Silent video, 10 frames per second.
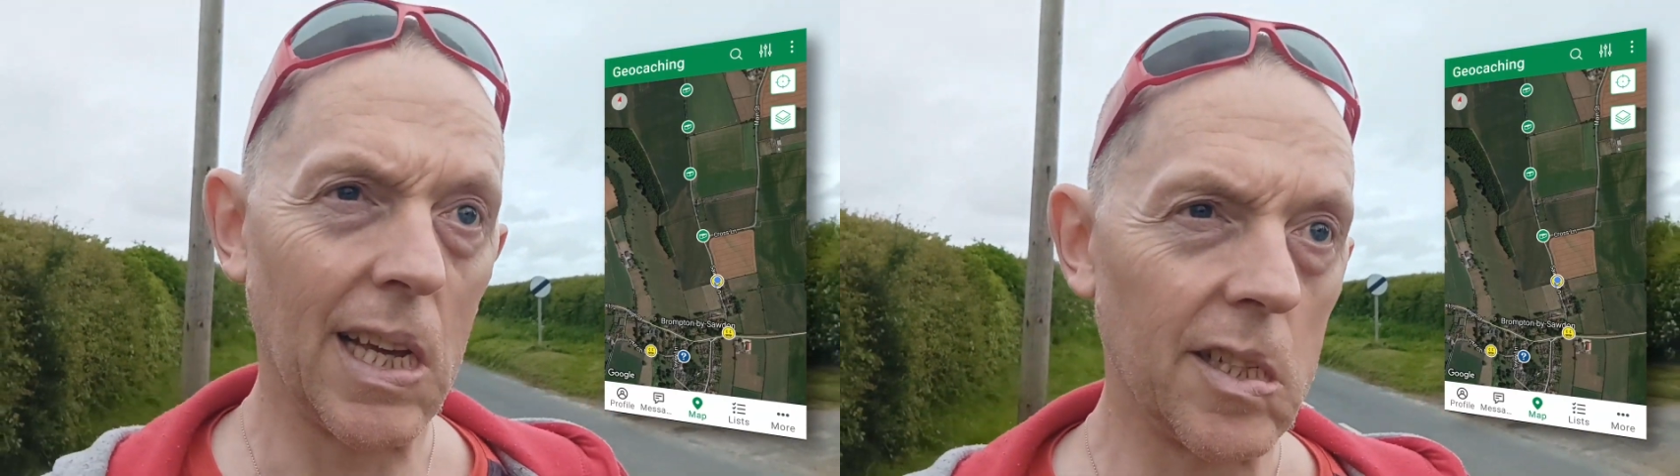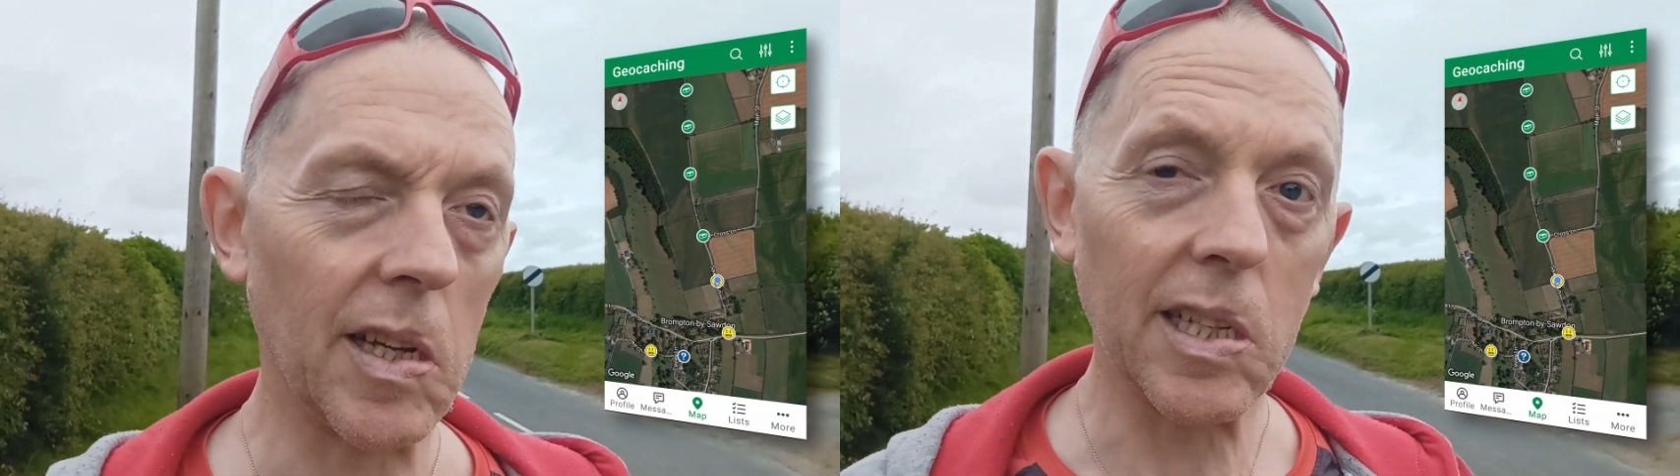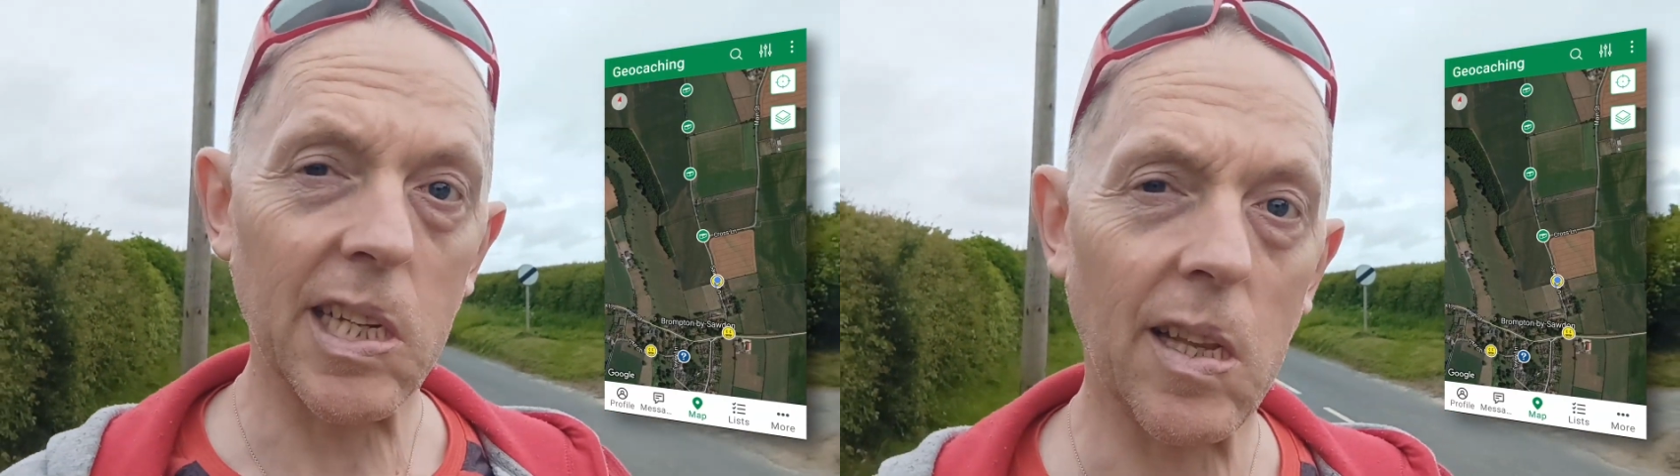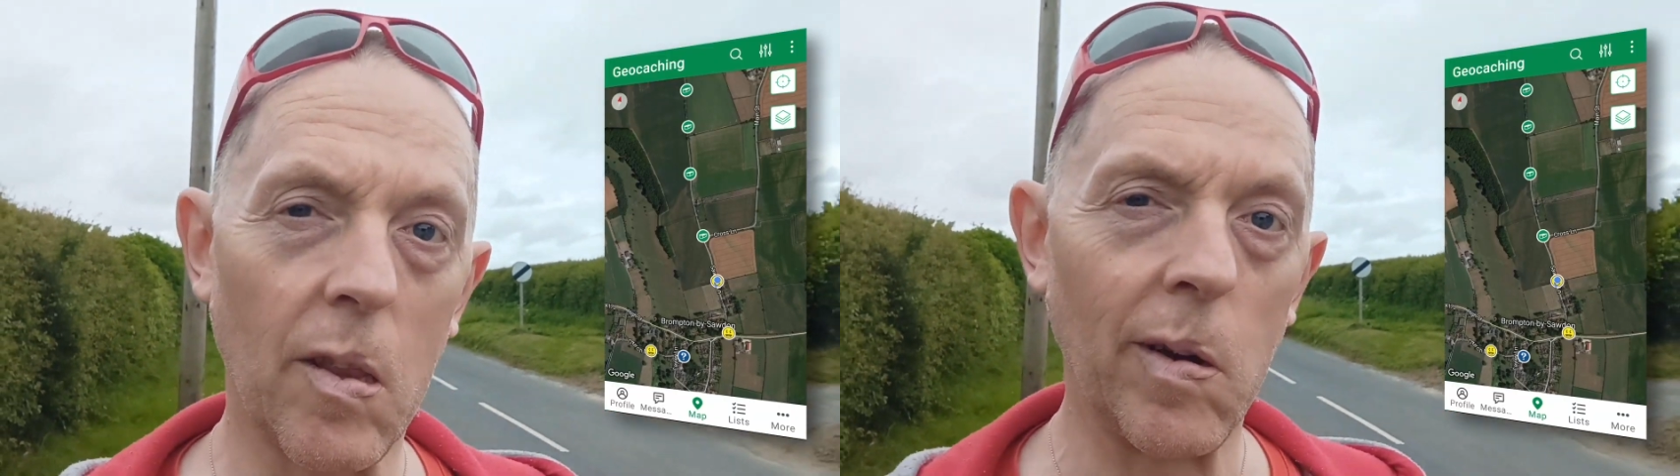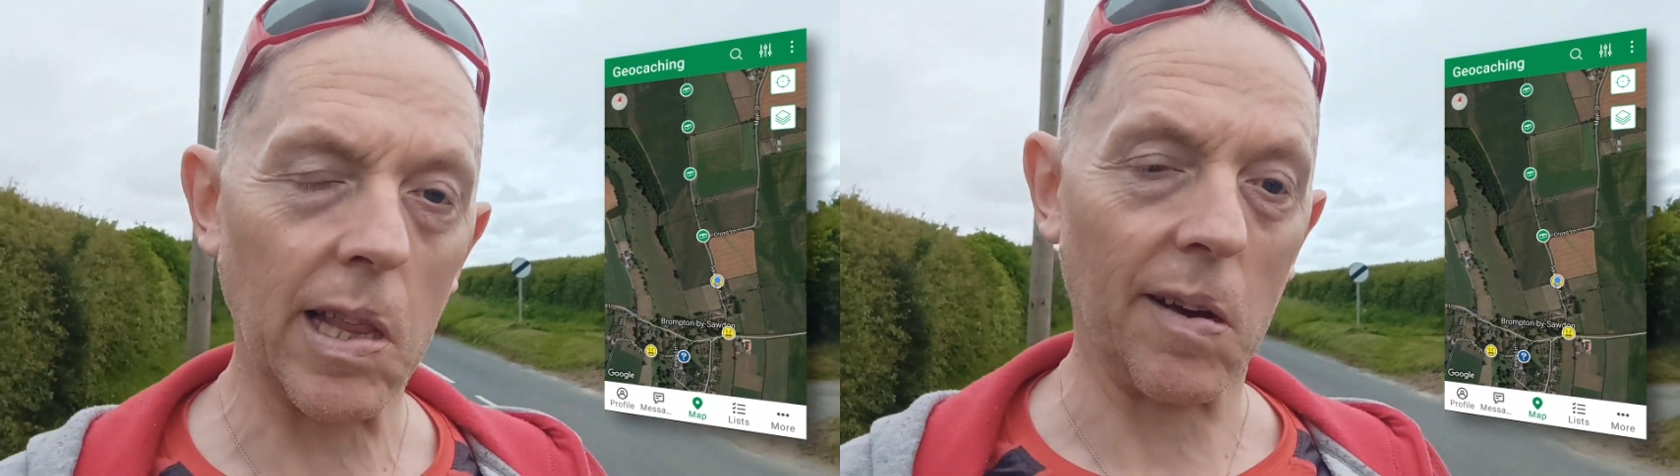So you can see the
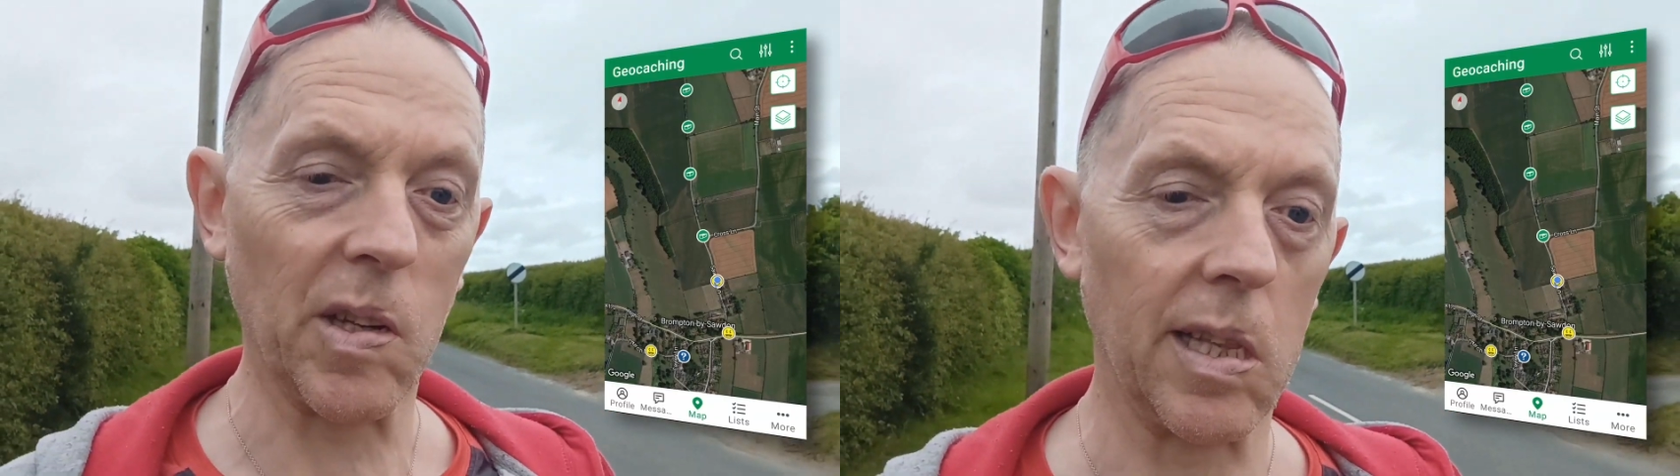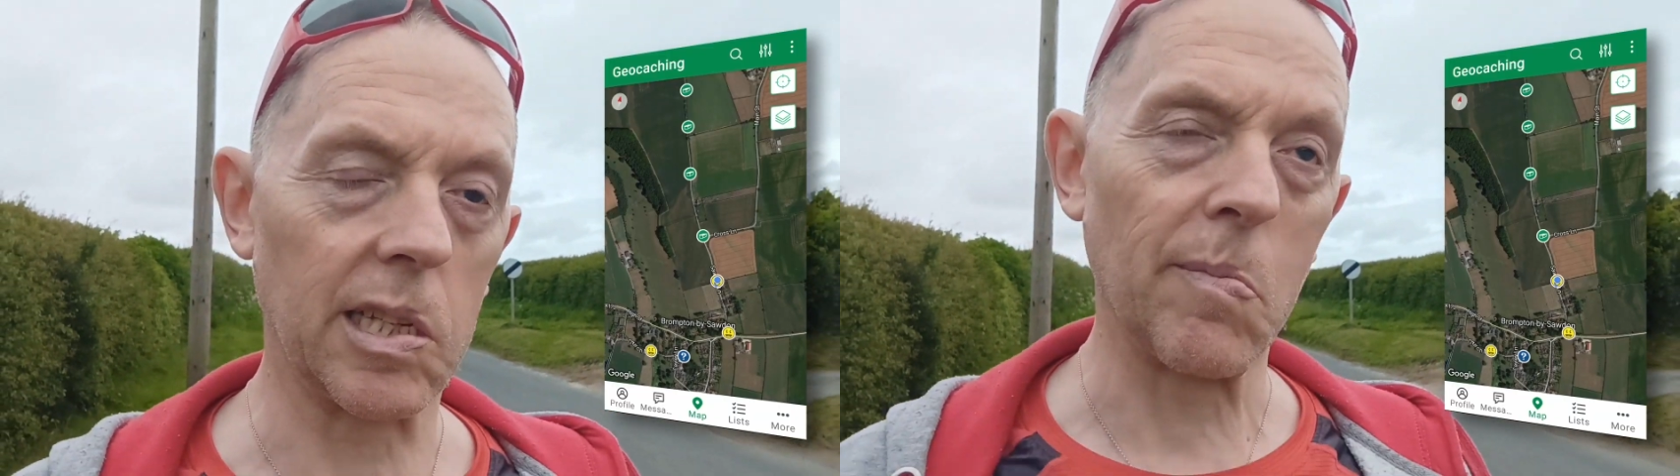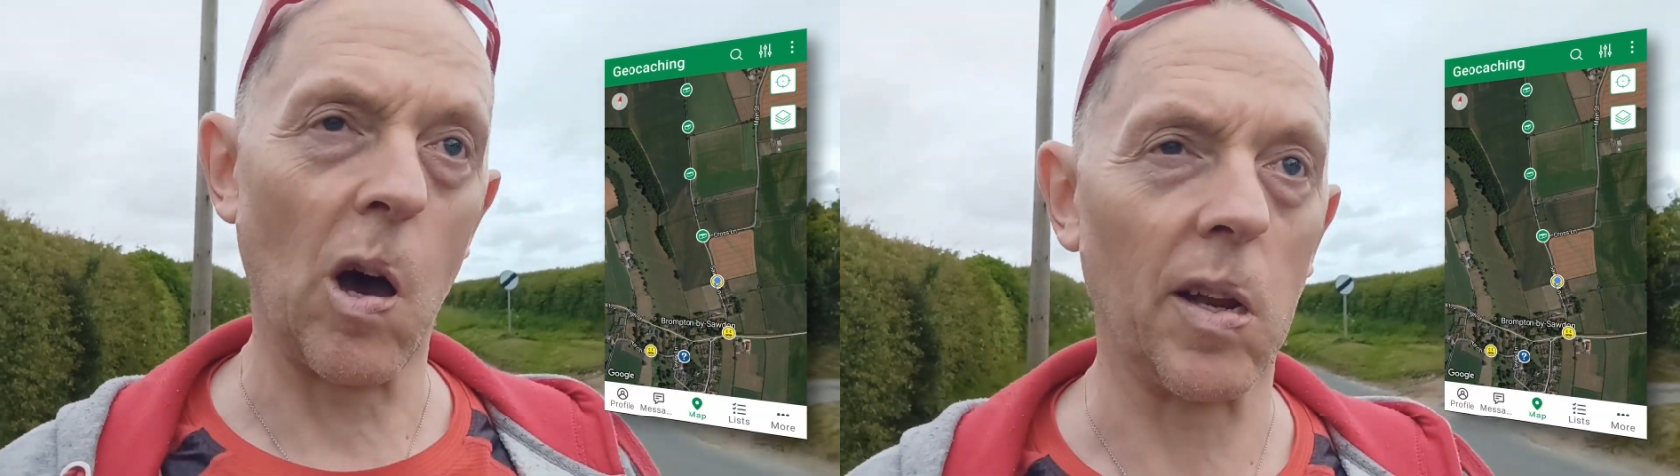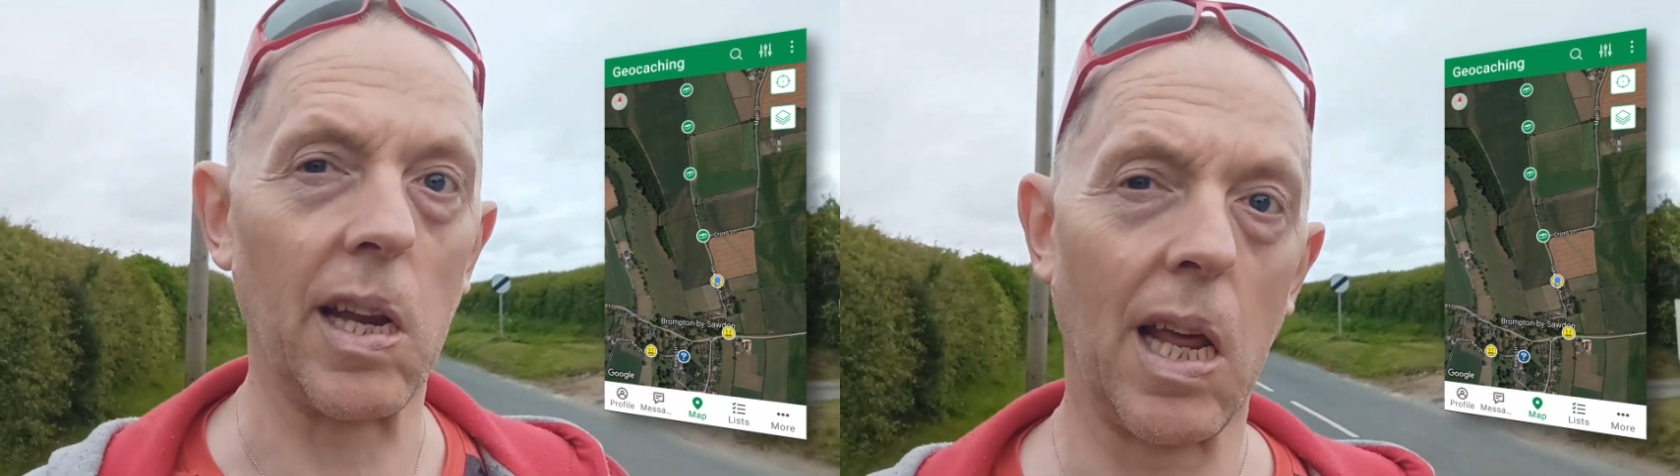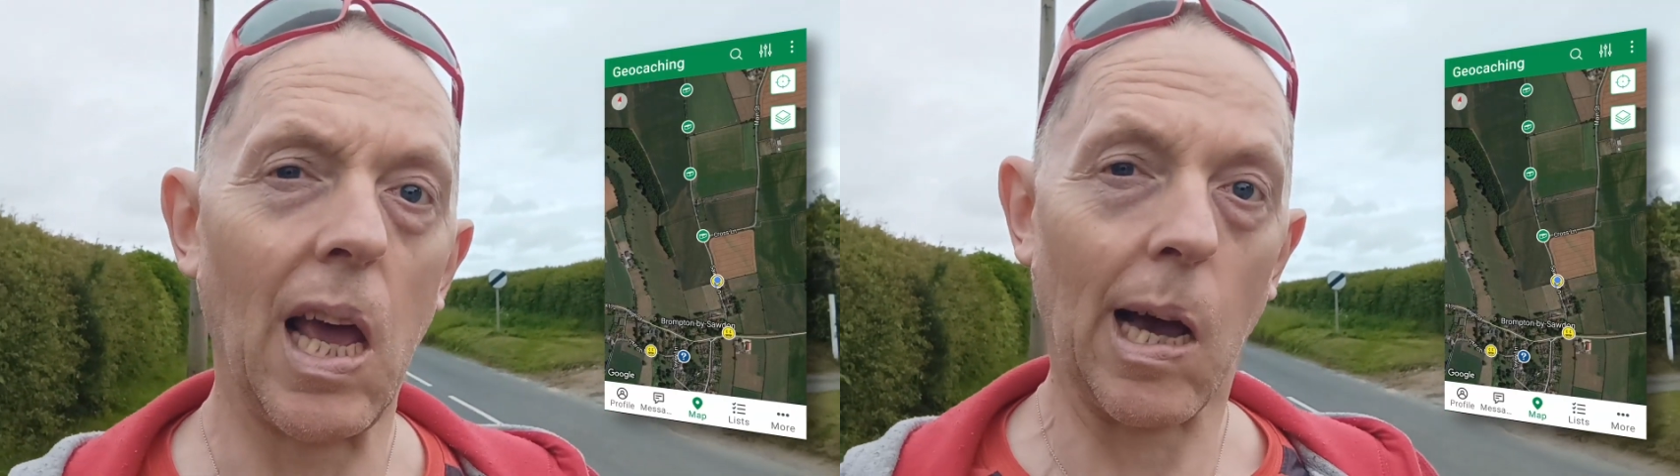3 that I've done this morning.